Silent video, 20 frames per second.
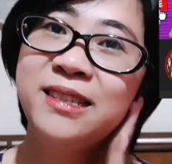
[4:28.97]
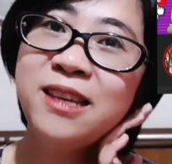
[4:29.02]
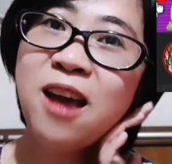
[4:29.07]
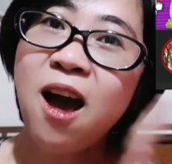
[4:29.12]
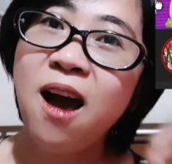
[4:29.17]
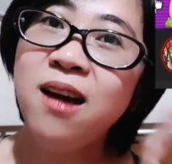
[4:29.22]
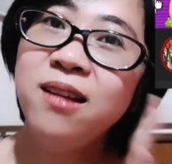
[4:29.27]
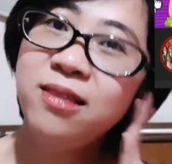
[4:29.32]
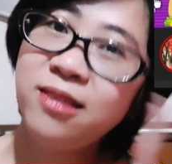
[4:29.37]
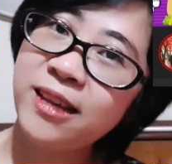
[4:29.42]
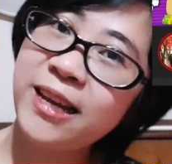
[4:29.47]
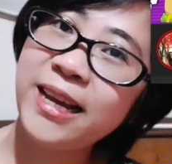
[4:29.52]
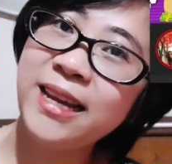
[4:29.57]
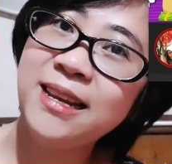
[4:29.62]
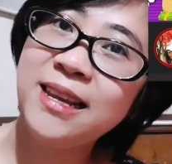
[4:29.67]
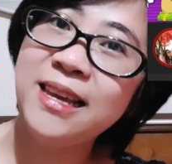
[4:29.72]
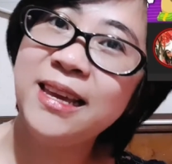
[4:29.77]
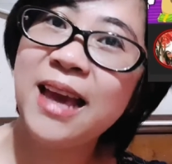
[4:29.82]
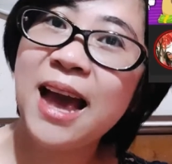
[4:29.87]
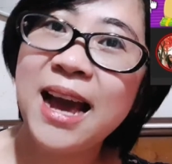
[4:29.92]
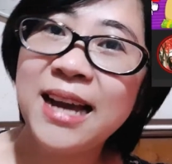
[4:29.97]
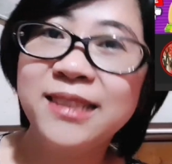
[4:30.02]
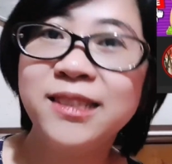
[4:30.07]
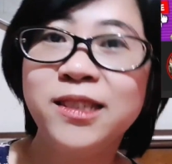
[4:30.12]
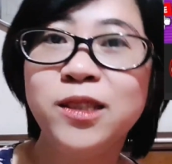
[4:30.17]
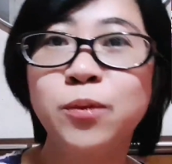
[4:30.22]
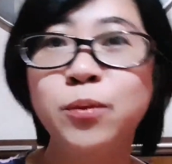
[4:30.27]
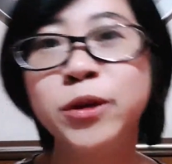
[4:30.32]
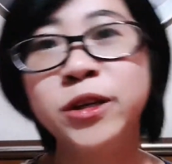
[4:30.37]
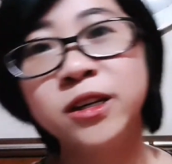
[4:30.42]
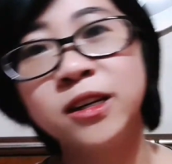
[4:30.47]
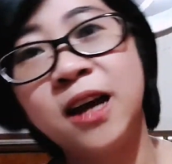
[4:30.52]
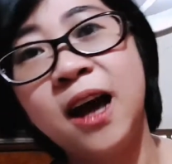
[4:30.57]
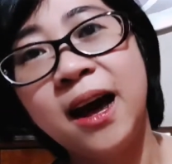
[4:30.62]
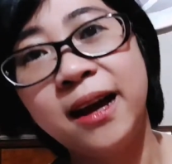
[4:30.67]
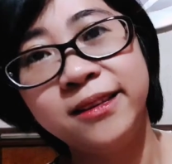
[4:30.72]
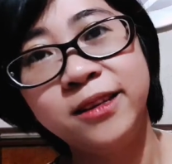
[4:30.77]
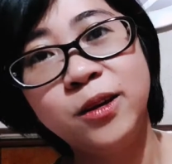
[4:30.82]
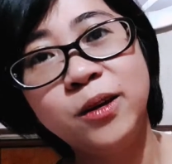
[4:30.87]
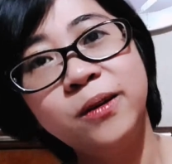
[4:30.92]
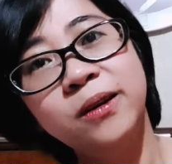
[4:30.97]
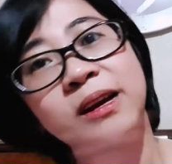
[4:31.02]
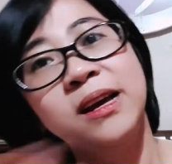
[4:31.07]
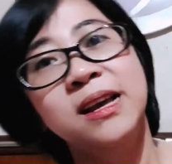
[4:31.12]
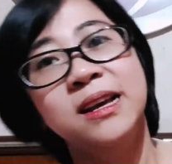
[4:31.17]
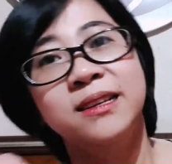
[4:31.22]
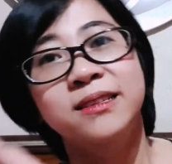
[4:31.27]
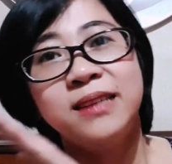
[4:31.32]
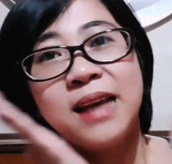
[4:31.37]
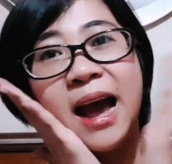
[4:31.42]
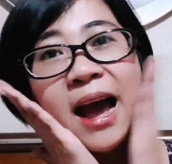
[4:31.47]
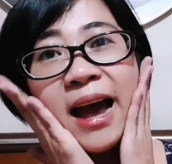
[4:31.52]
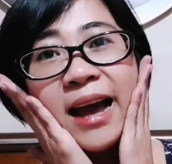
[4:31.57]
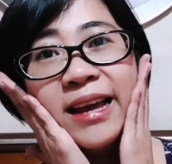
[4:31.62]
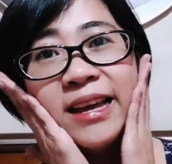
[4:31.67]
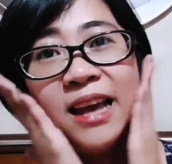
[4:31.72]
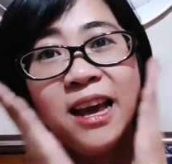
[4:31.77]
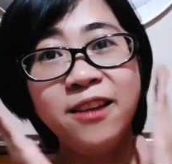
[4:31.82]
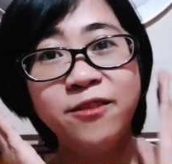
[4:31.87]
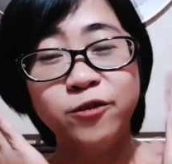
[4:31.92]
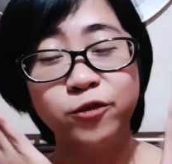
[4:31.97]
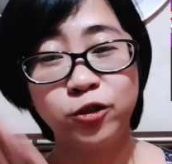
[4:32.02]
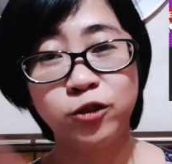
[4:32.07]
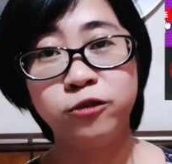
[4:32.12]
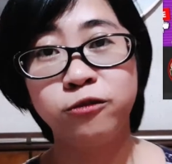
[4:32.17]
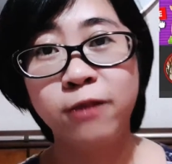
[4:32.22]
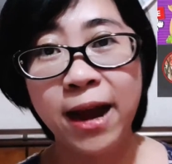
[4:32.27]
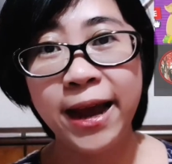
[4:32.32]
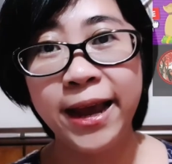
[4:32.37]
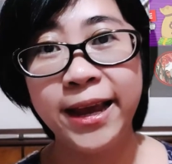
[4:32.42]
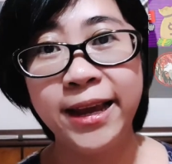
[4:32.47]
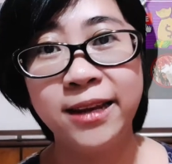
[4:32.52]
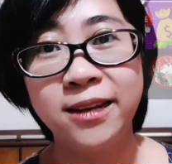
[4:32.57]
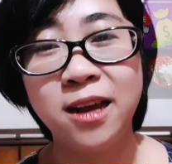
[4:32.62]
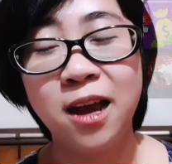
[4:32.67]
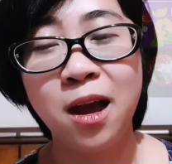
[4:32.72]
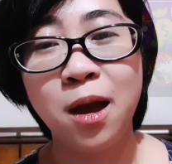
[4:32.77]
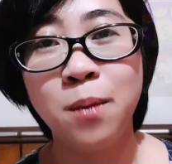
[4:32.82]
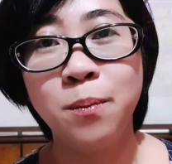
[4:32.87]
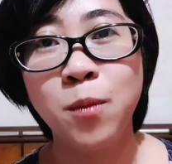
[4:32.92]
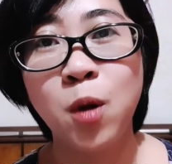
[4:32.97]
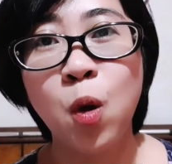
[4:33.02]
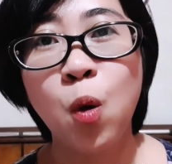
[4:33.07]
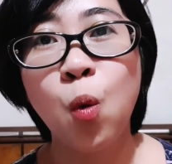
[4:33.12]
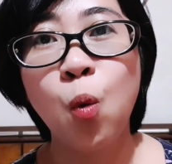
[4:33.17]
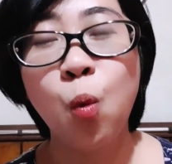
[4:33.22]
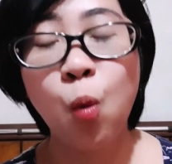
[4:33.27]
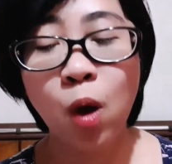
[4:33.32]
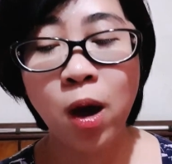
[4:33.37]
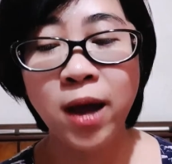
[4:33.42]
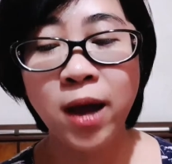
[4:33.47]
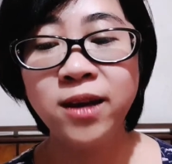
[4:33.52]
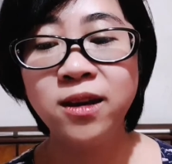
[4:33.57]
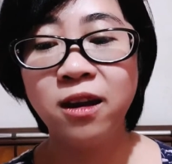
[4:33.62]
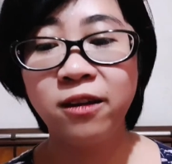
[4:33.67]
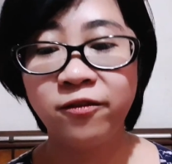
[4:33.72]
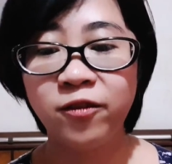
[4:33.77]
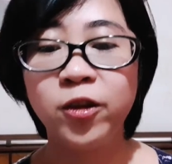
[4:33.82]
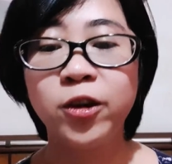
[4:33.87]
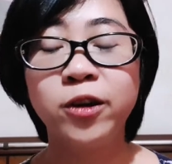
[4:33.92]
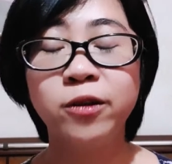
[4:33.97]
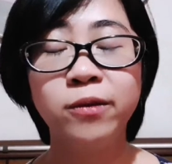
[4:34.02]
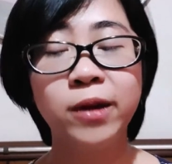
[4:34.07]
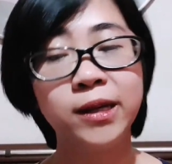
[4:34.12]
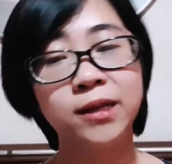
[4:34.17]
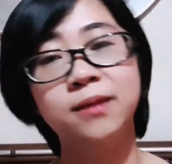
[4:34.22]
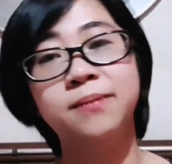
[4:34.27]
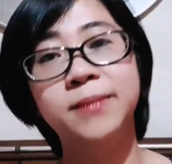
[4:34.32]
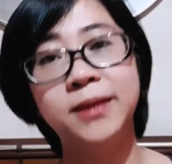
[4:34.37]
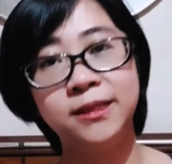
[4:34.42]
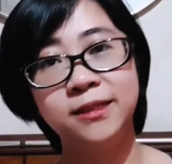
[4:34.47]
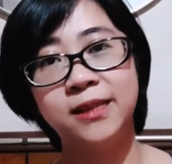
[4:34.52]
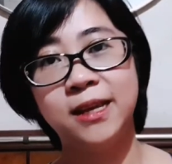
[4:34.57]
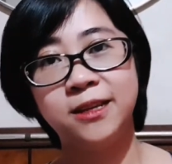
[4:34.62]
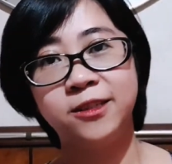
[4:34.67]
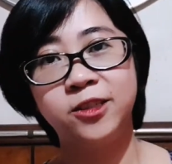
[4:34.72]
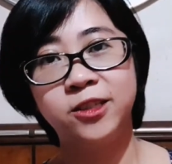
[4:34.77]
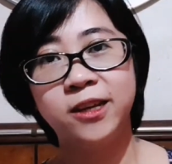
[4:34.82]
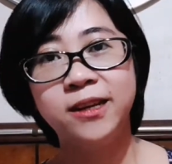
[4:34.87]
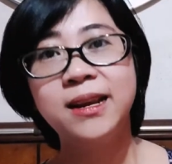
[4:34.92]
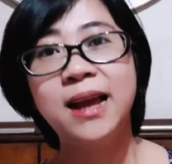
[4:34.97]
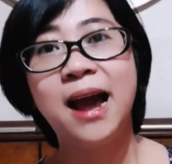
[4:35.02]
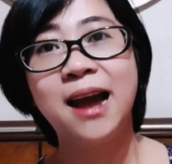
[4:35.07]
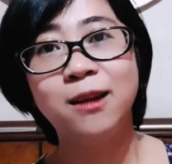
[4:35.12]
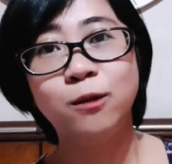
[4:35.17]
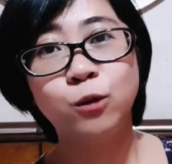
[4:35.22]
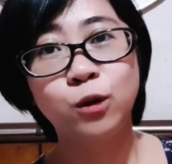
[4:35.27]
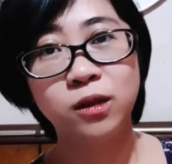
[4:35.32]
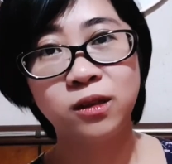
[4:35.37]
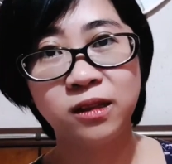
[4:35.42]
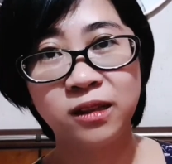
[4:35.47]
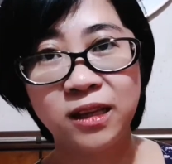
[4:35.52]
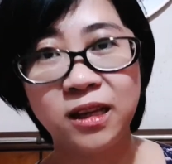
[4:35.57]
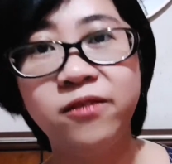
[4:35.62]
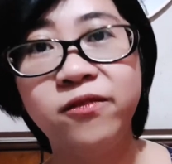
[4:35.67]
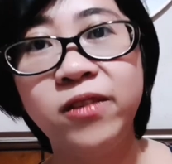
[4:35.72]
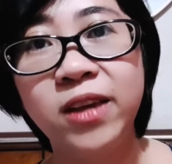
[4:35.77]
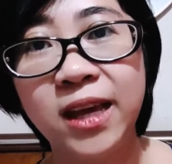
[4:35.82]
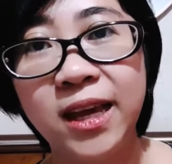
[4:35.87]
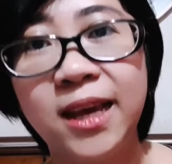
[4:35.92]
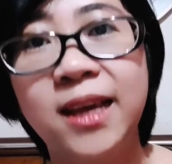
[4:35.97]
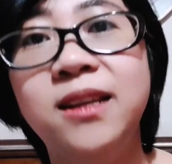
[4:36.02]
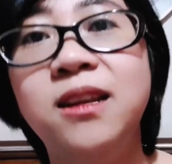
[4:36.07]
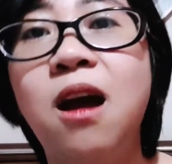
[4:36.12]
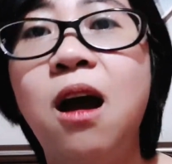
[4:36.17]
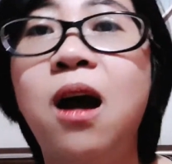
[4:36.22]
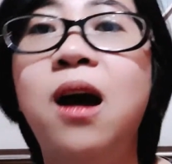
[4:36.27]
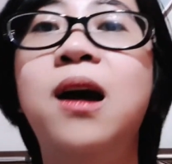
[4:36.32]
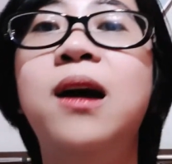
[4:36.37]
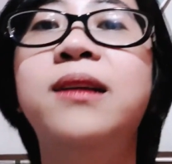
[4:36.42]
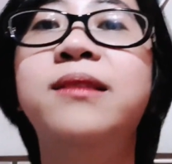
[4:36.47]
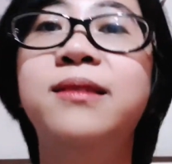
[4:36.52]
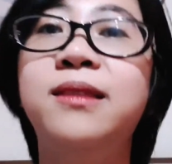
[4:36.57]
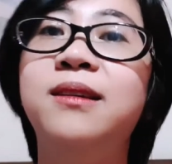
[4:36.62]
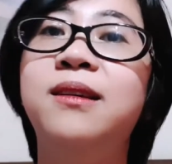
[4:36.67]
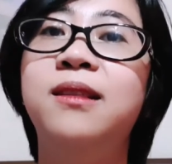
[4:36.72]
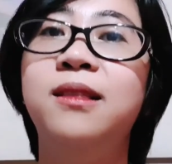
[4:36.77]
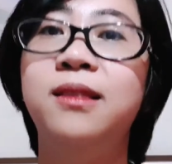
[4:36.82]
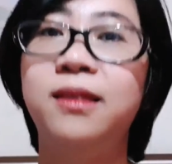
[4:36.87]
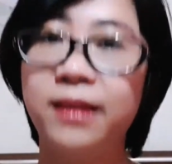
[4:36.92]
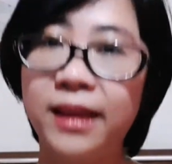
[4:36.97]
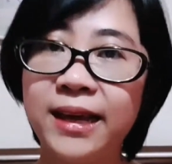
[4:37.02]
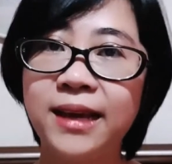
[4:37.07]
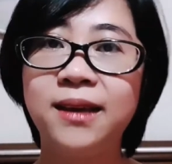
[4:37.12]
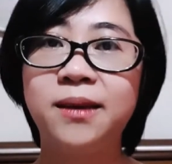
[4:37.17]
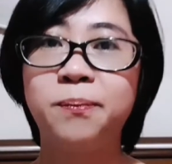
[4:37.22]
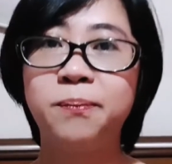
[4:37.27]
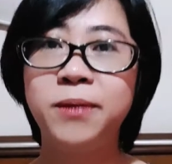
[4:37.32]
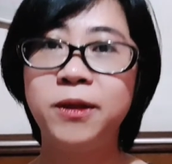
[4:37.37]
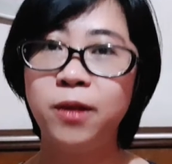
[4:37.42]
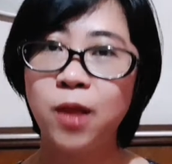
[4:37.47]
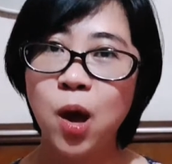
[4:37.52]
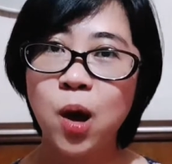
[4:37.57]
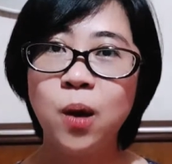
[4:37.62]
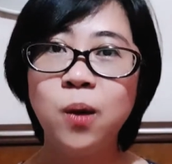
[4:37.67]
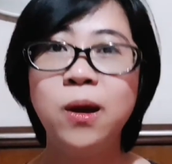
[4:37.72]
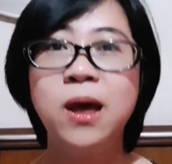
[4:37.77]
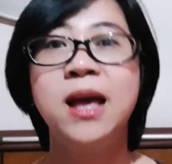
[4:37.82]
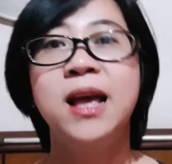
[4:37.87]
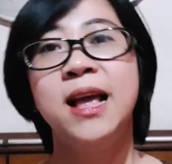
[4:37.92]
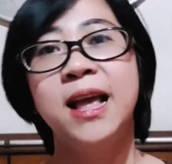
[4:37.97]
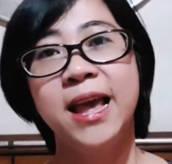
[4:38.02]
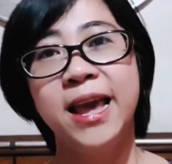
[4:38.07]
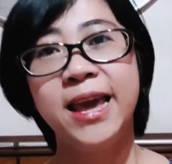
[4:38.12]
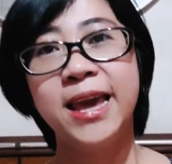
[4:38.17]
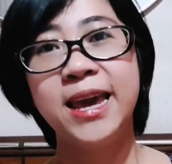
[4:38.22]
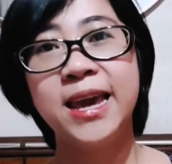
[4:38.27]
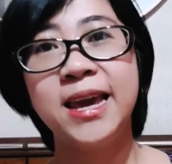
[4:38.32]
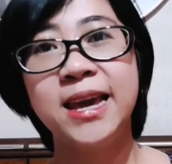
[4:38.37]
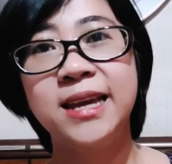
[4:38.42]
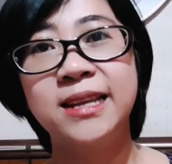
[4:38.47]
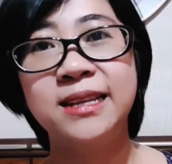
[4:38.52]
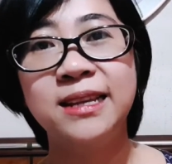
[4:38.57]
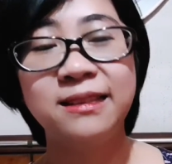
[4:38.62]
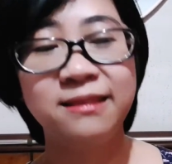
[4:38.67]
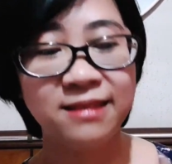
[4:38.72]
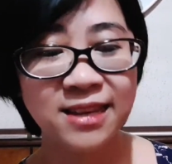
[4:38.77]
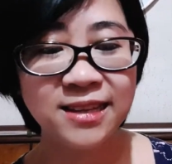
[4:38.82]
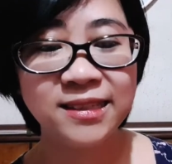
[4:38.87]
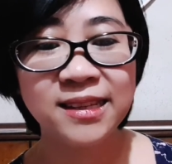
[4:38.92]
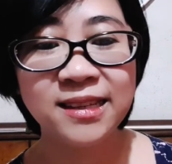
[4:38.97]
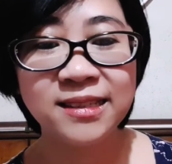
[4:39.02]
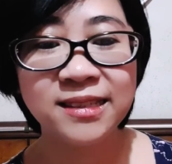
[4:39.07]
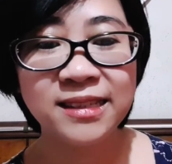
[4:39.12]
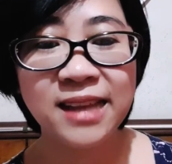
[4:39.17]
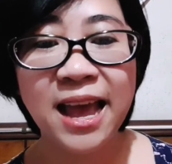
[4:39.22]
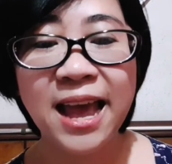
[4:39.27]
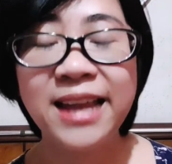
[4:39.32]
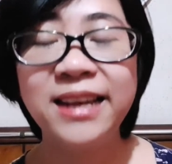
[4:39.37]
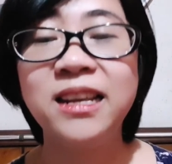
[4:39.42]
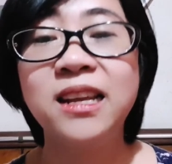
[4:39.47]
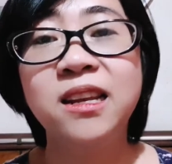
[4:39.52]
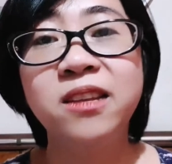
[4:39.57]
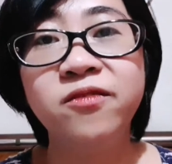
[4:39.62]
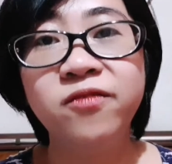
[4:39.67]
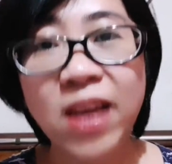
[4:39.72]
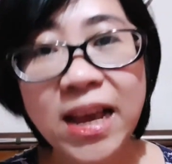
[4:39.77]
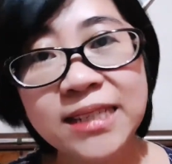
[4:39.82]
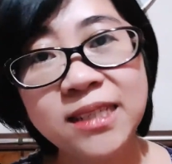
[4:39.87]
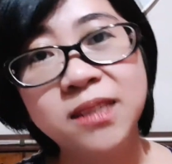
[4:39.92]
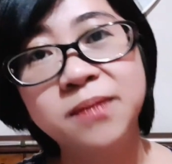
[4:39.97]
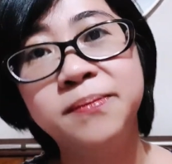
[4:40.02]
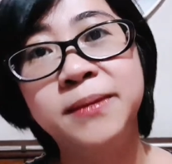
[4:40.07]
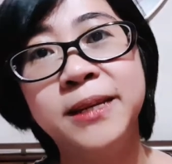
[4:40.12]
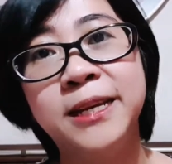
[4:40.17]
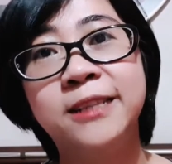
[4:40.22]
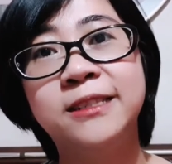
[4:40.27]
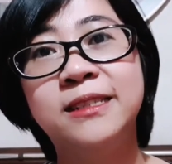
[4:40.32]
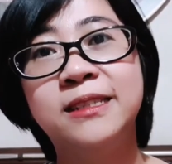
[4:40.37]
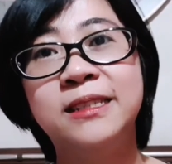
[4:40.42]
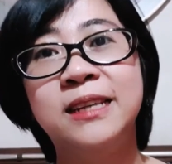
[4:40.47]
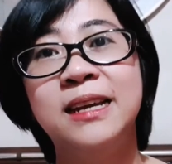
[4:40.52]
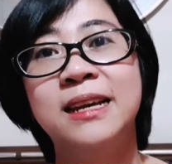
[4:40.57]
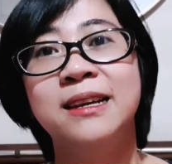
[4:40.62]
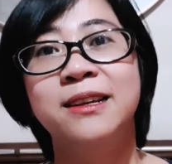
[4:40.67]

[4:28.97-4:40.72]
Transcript: young lady, AIZA MERCADO, I have tried one of her recommendation. I will leave it on the link below, and this is an investment.